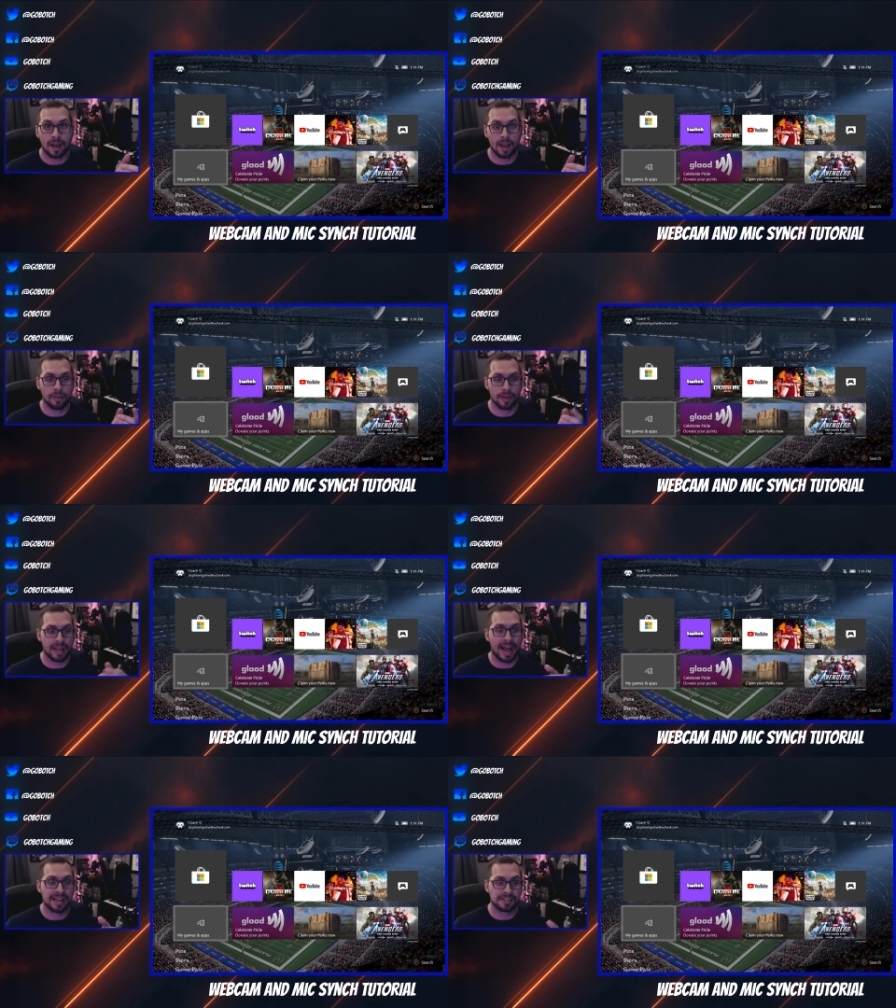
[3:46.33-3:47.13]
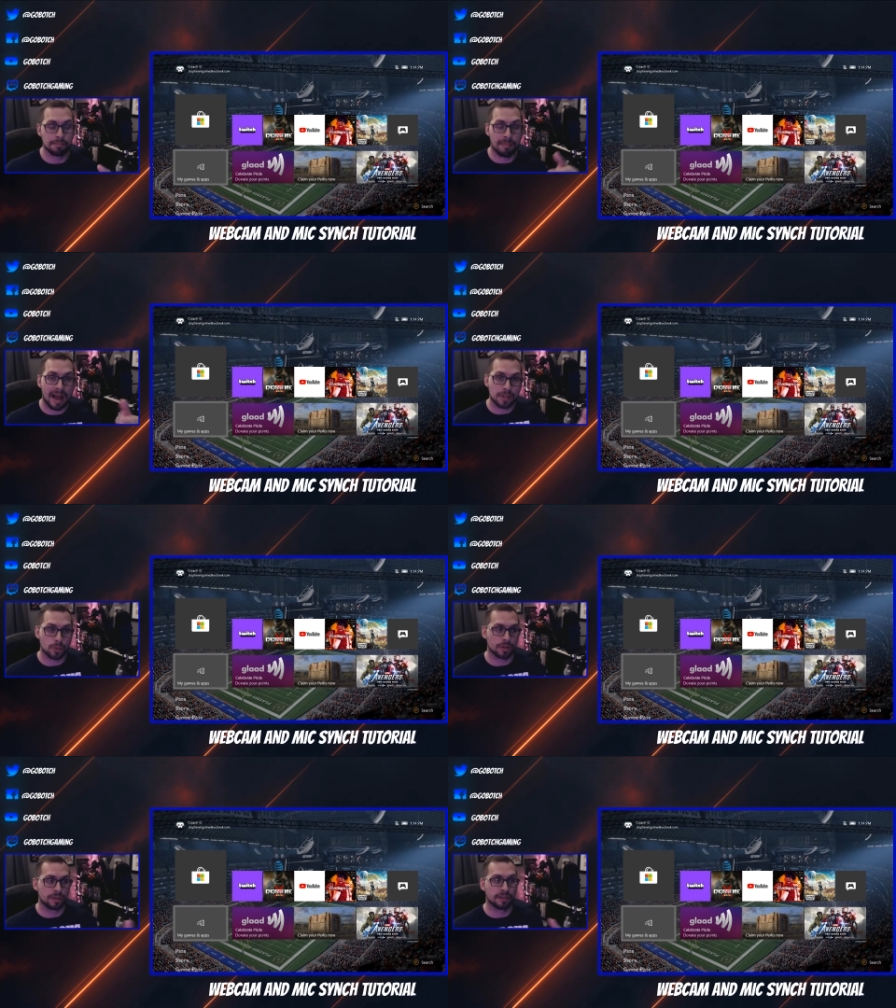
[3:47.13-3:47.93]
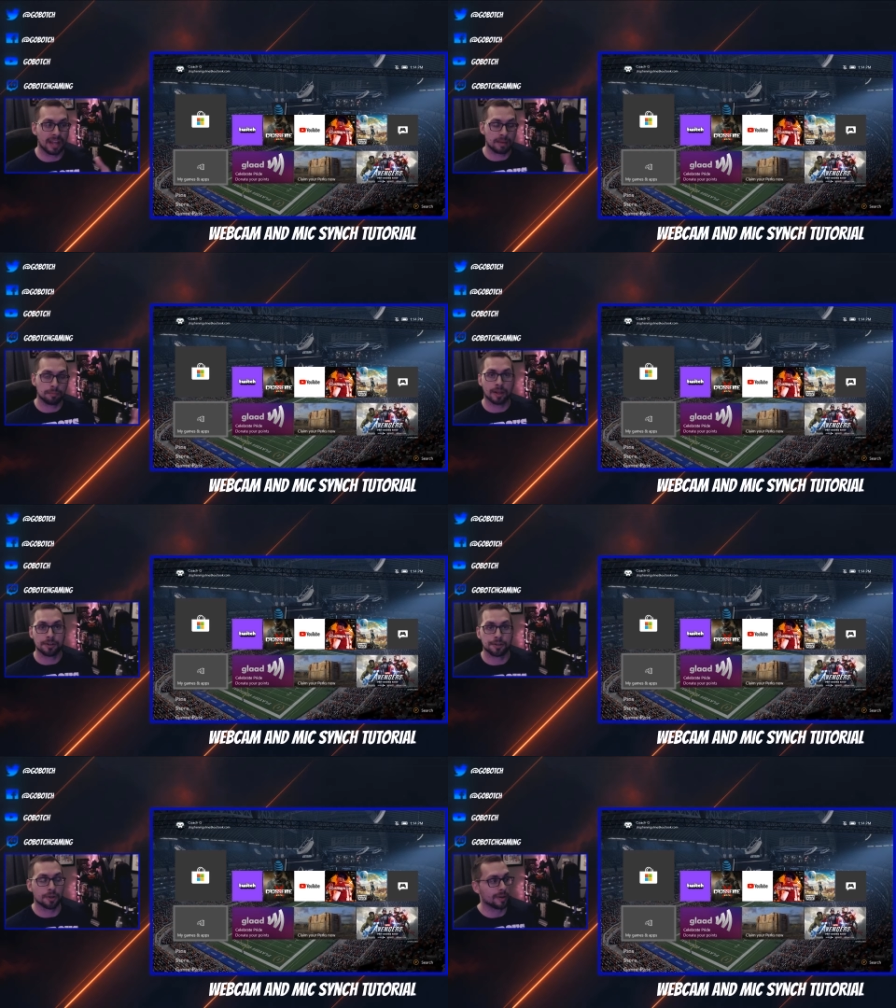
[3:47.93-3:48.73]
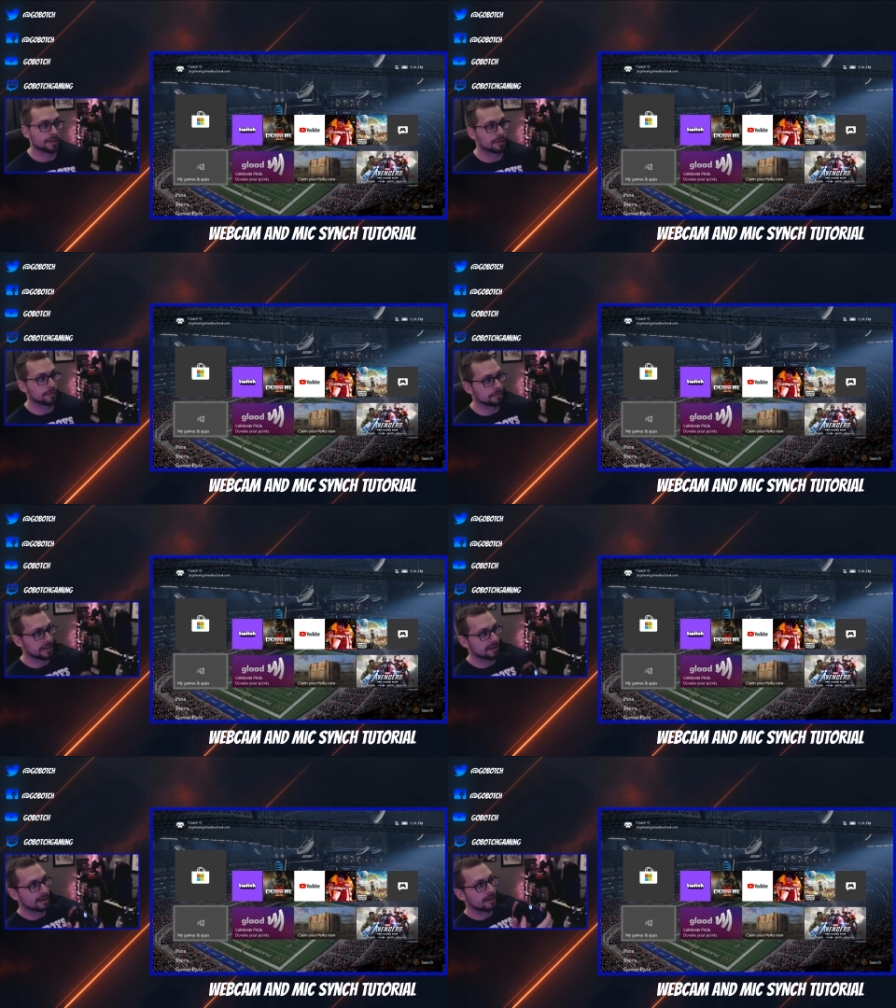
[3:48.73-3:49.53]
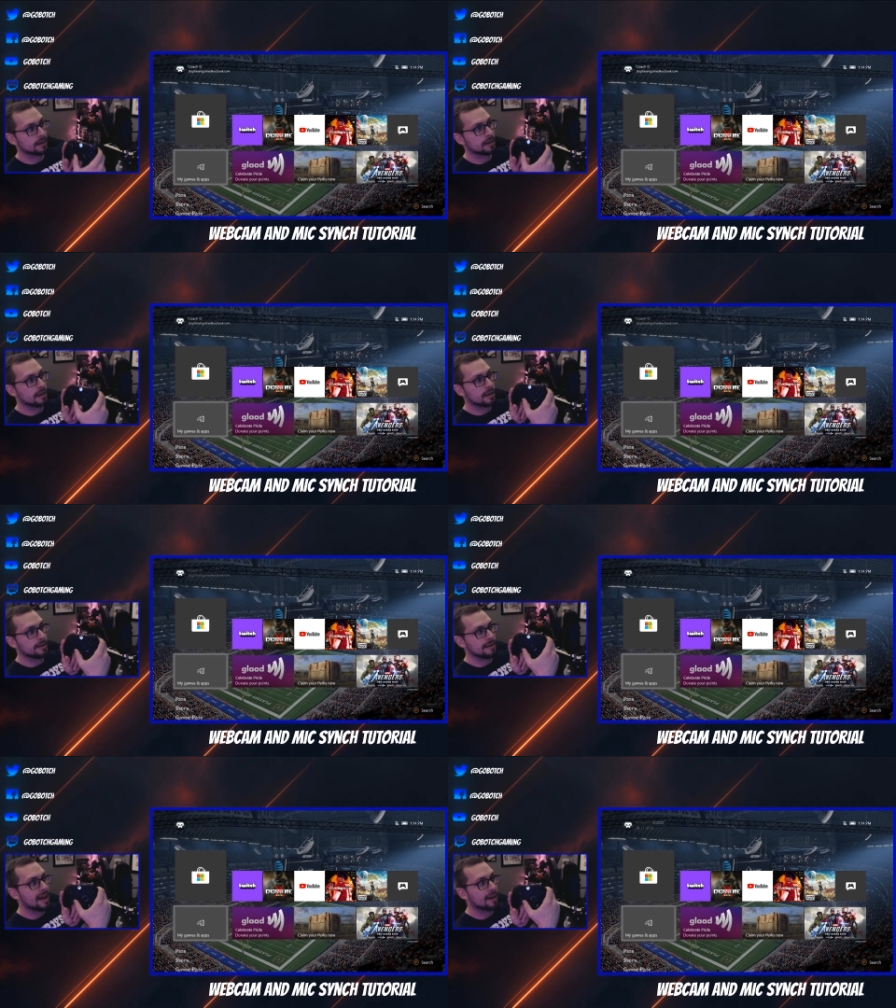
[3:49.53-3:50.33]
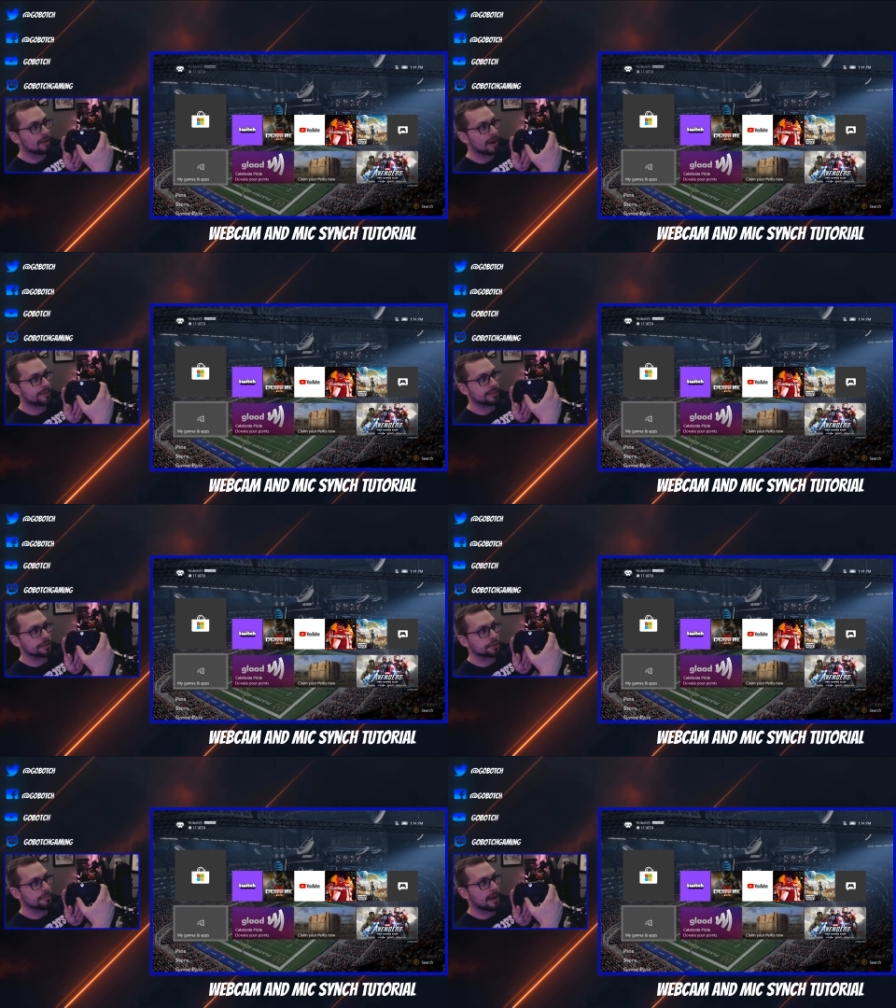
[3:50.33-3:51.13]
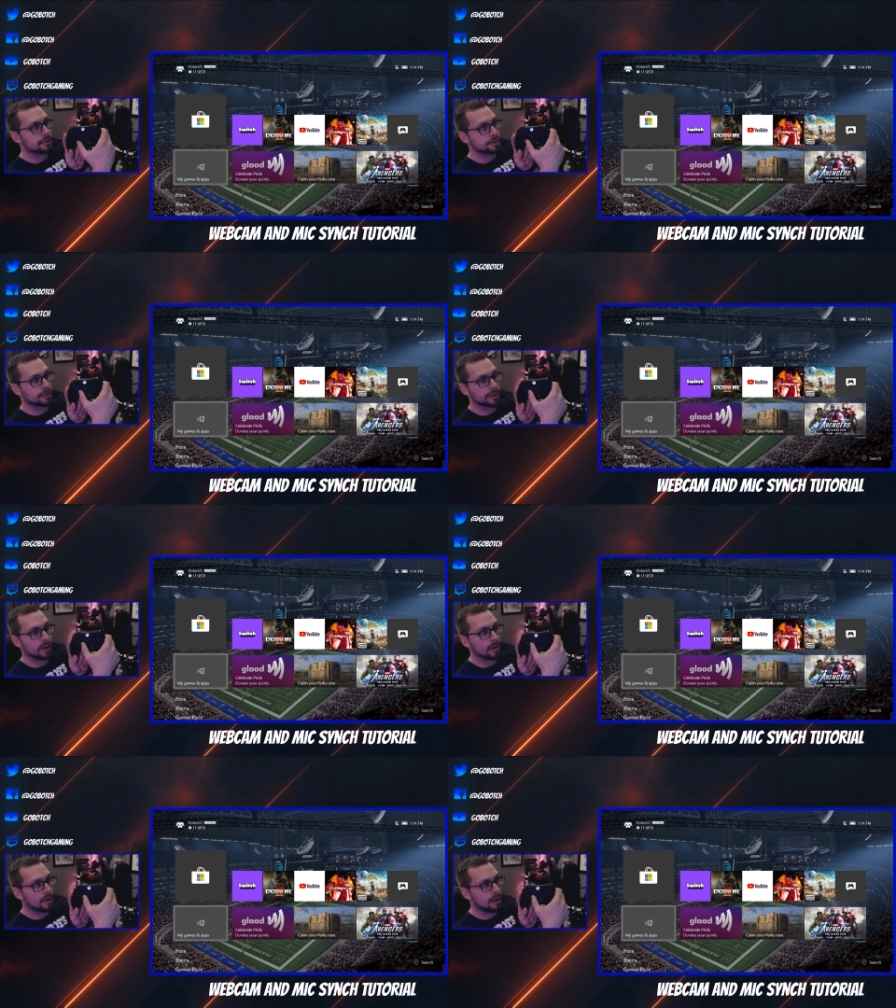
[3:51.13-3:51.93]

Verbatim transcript: and then that has to match what your gameplay is showing. So for me right here, now everything should match. So here we go.